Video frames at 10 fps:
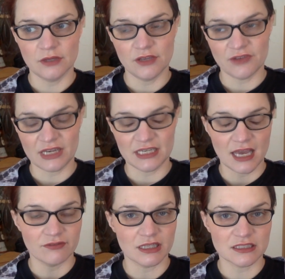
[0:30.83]
if I didn't
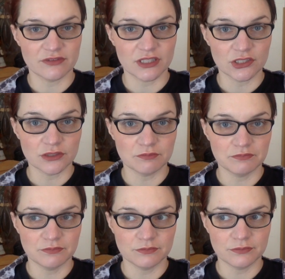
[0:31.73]
have lots of other
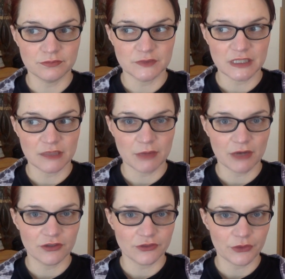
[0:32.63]
setting
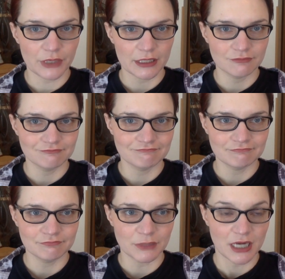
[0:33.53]
powders already.
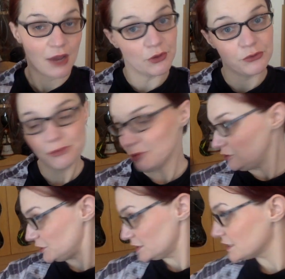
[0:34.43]
But I would
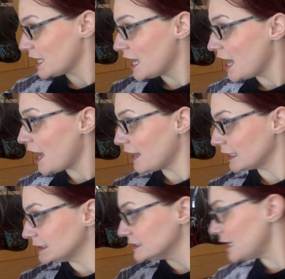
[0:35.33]
repurchase. I liked it